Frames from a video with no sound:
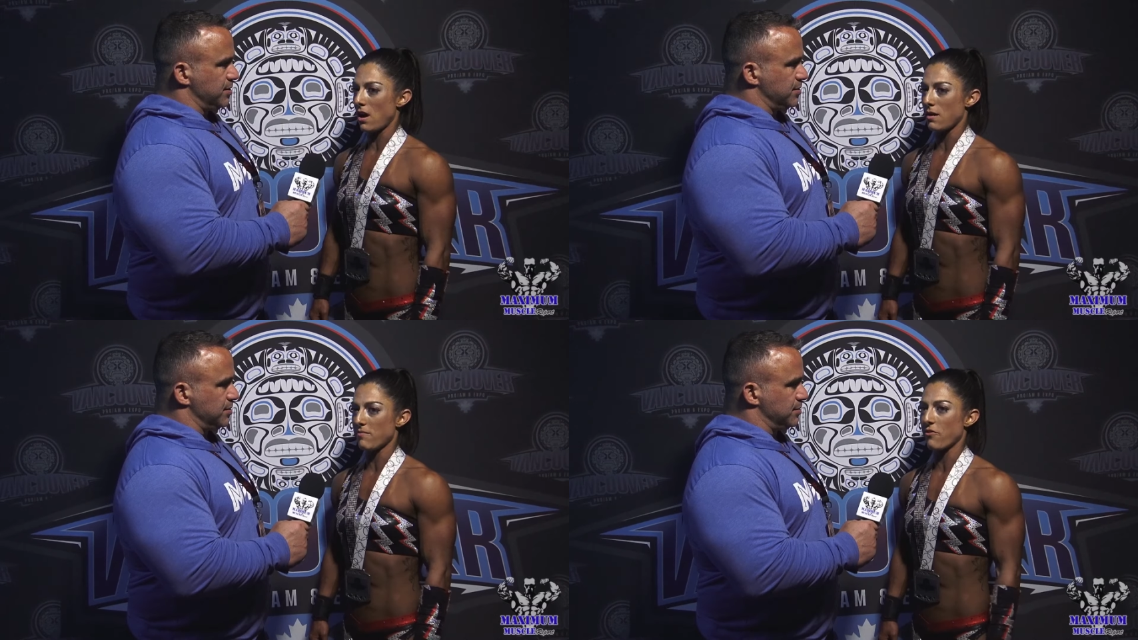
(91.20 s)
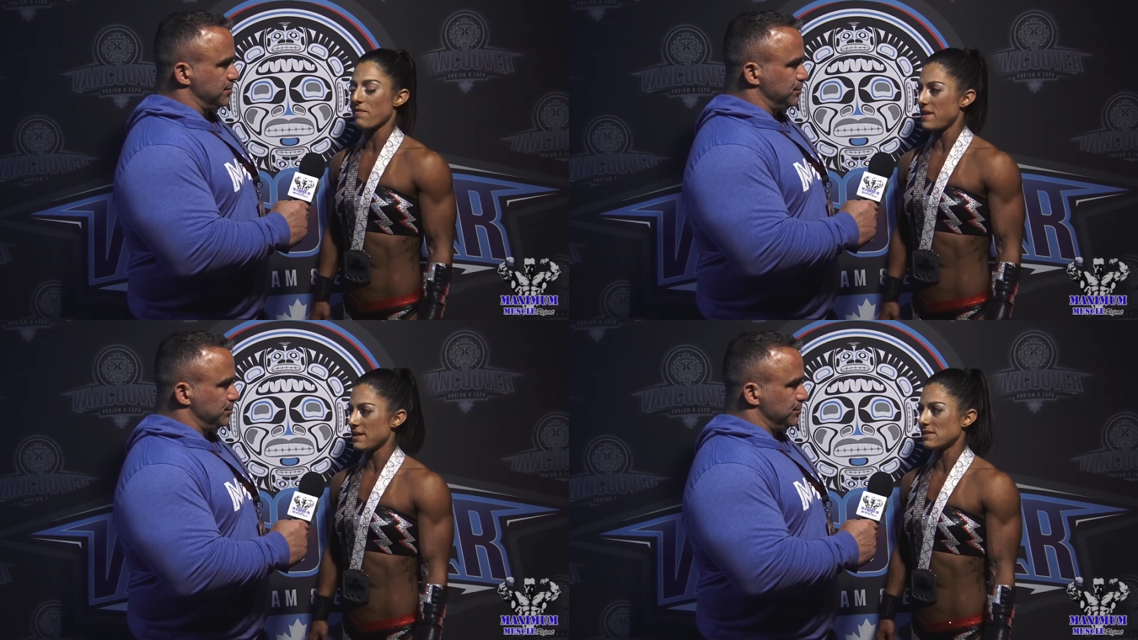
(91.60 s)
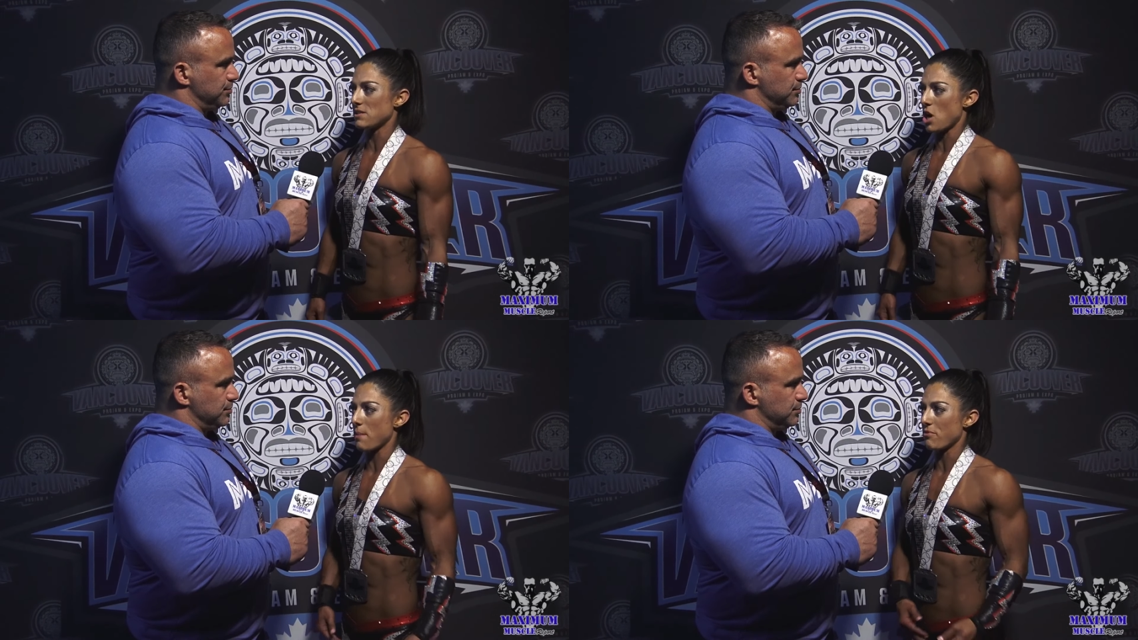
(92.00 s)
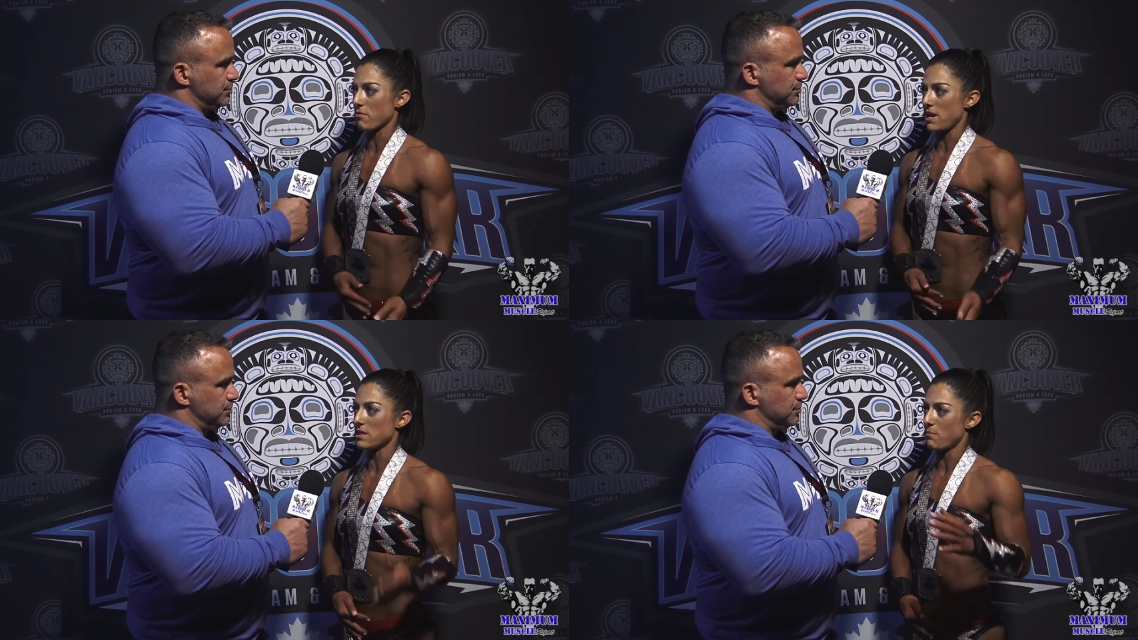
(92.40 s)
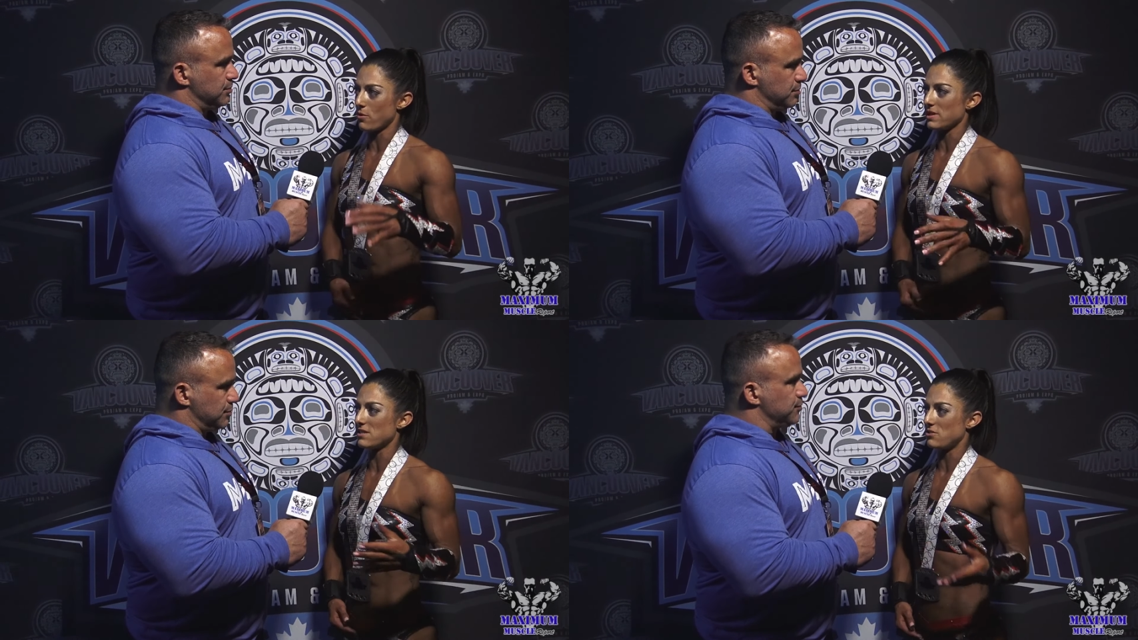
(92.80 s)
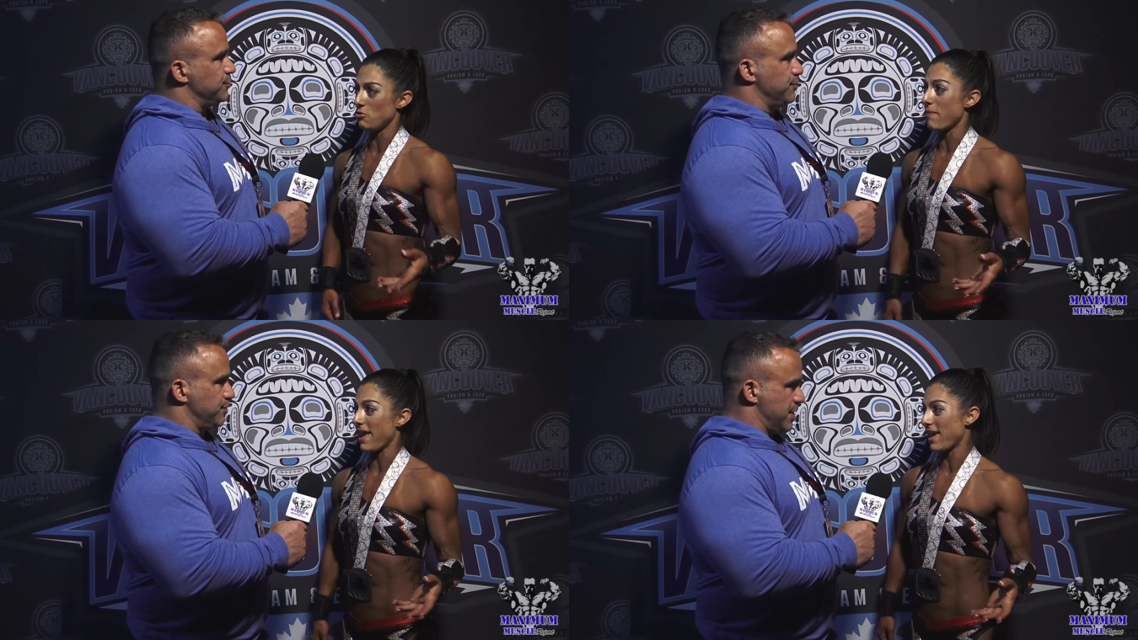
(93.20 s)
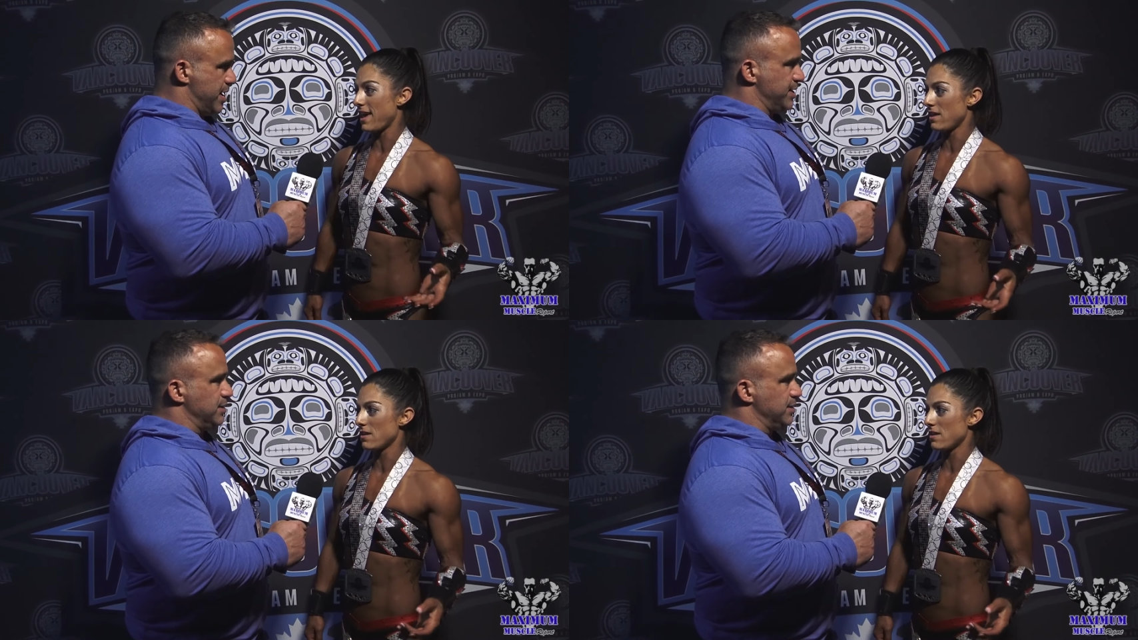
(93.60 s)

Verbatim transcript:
Speaker 1: um, for fitness the top three in the points do make right.